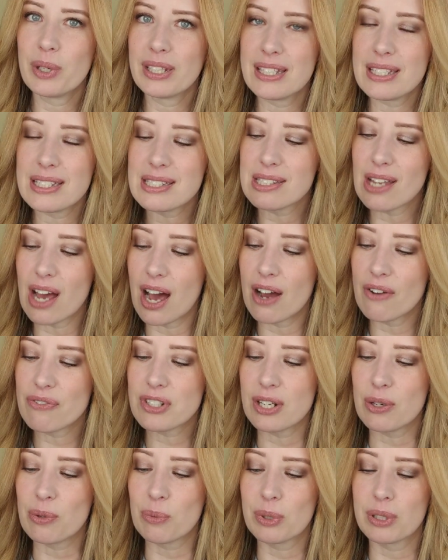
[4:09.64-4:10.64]
really
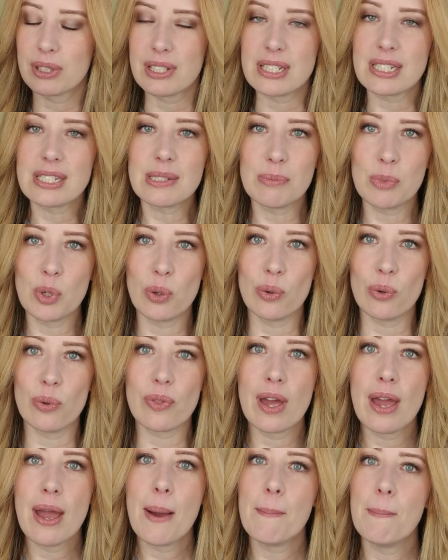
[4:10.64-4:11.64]
soft and really smooth.